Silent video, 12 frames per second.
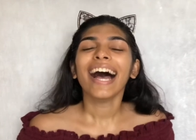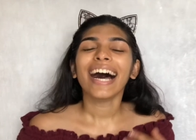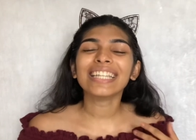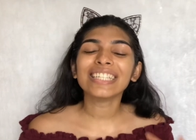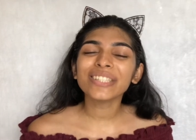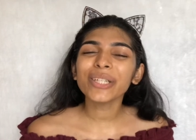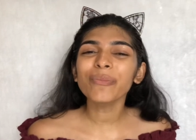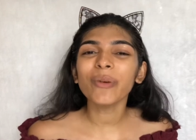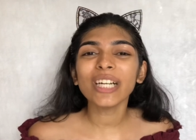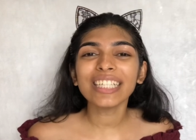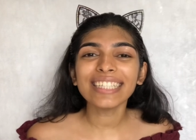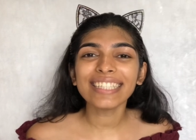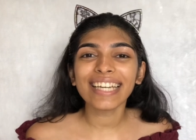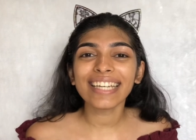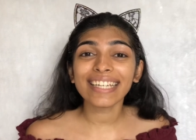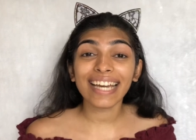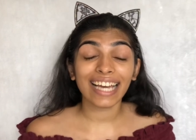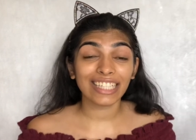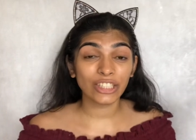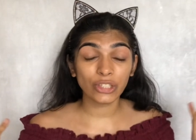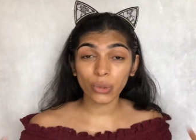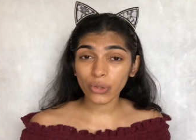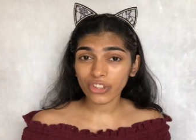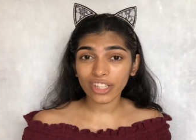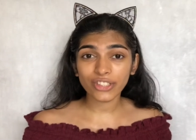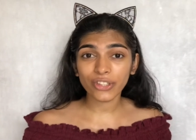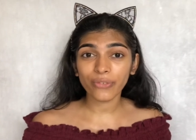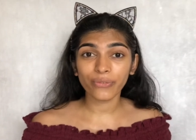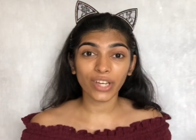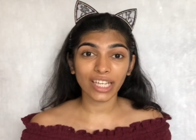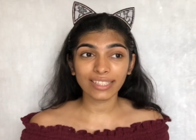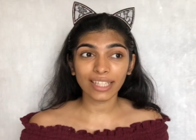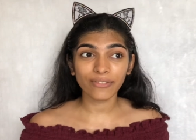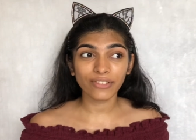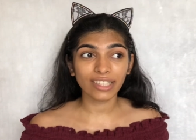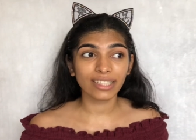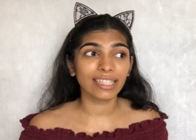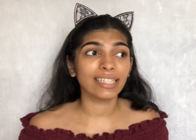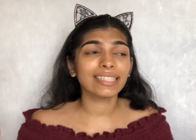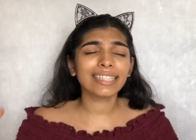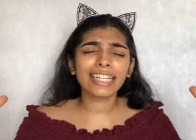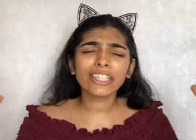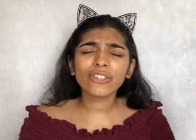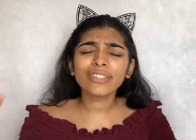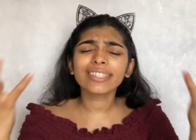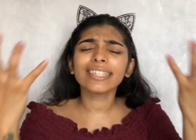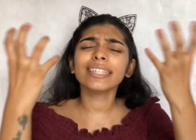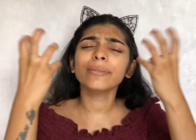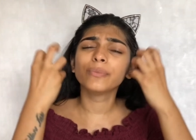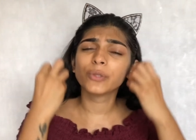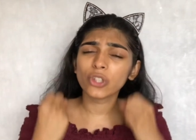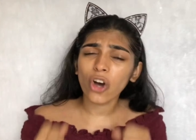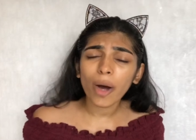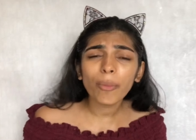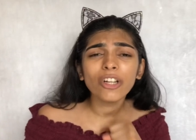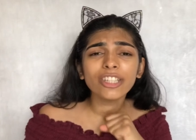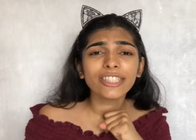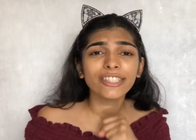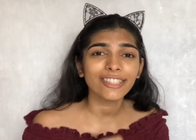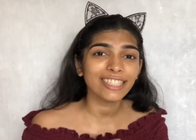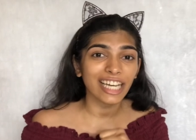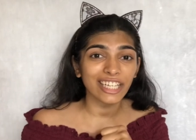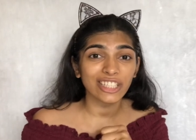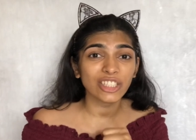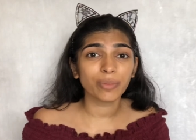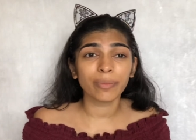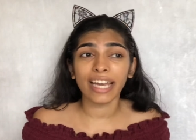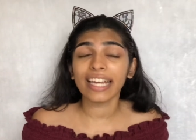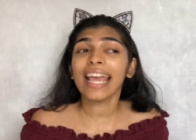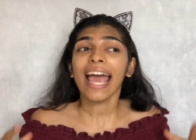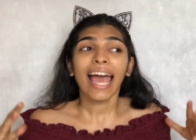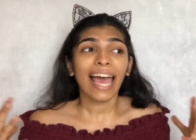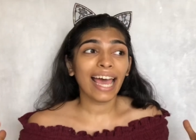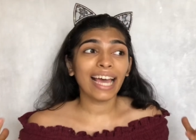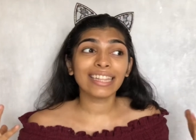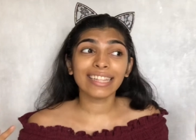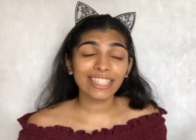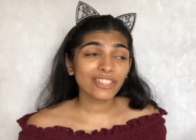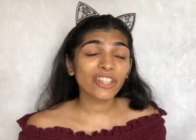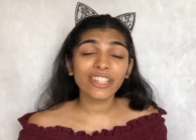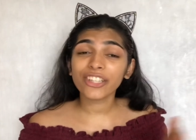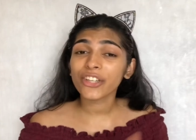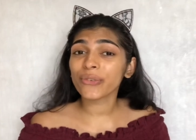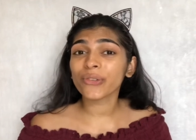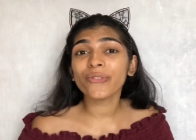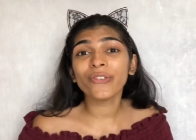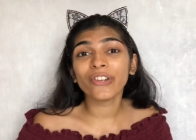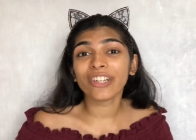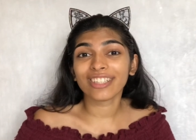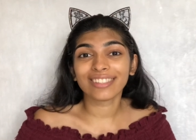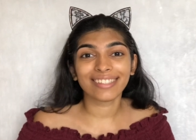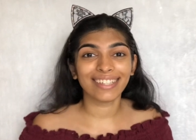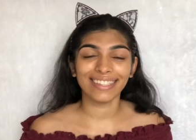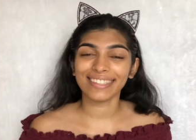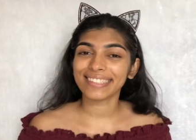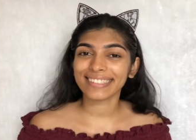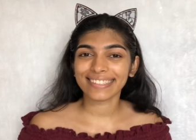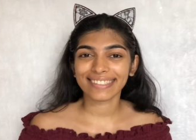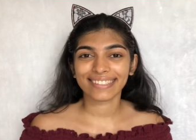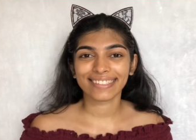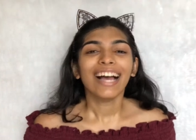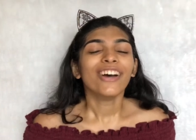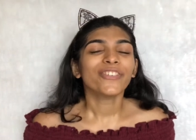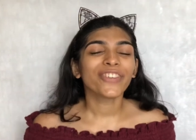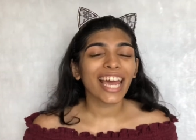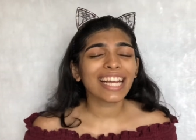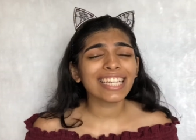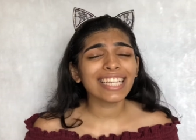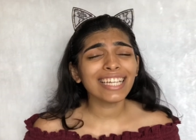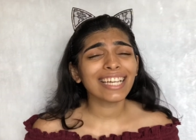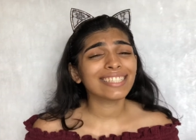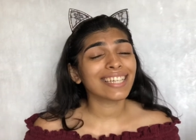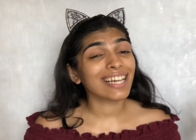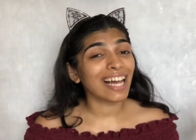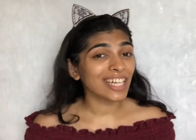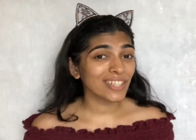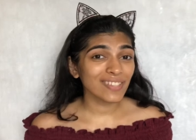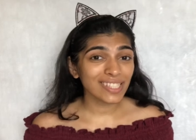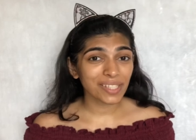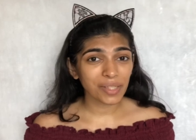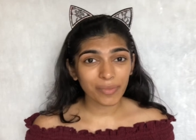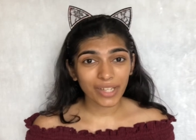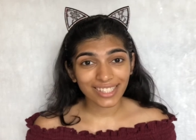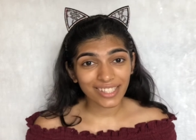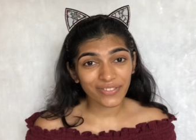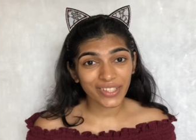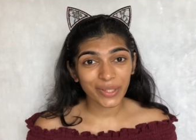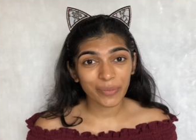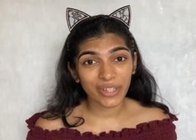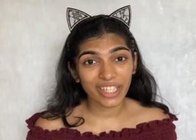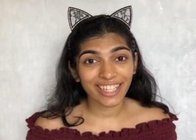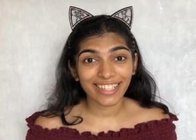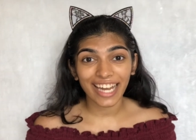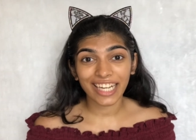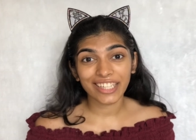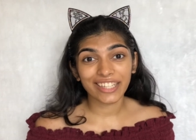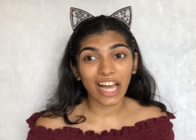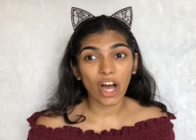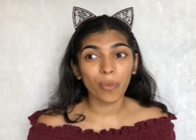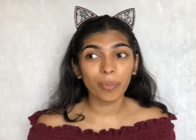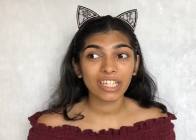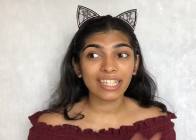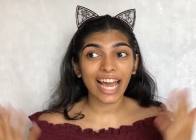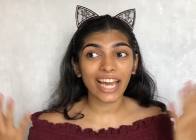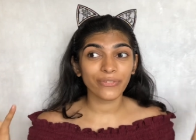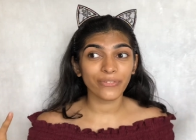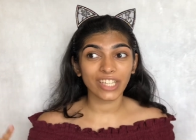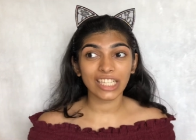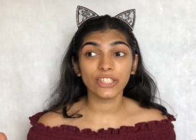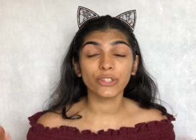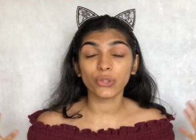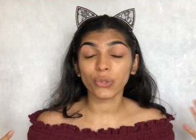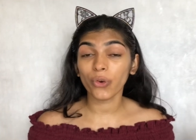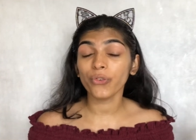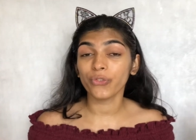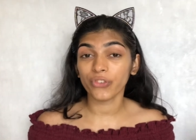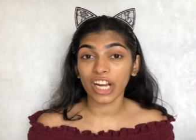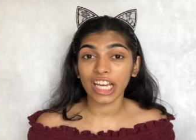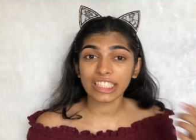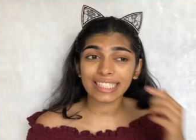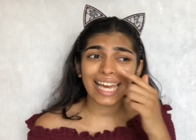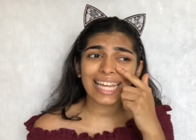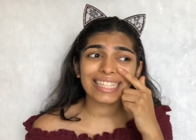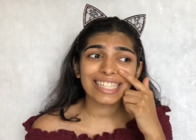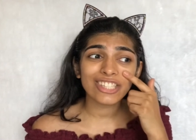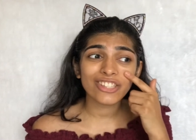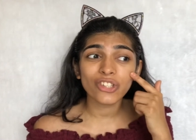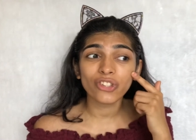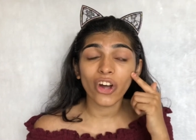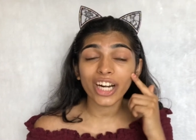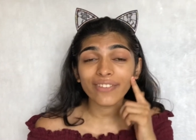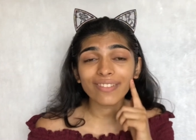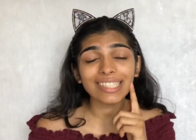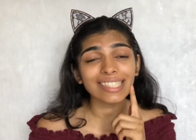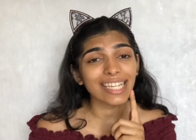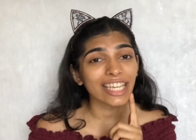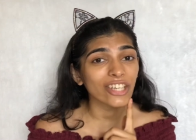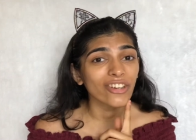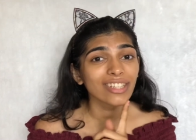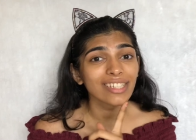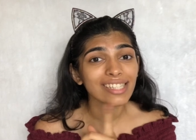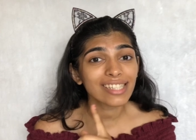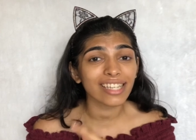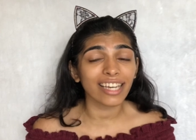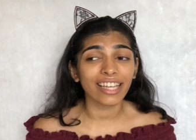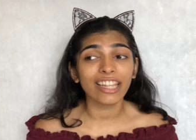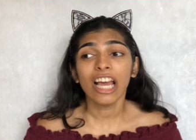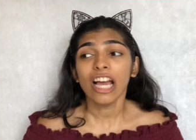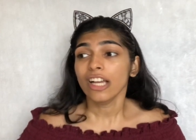Another important thing, guys, don't rinse your face after this. Let your skin absorb all the good nourishment and that's going to give you full result. Frankly guys, I can't even see myself in the mirror right now, but I feel so fresh and this is not even sticky on the skin.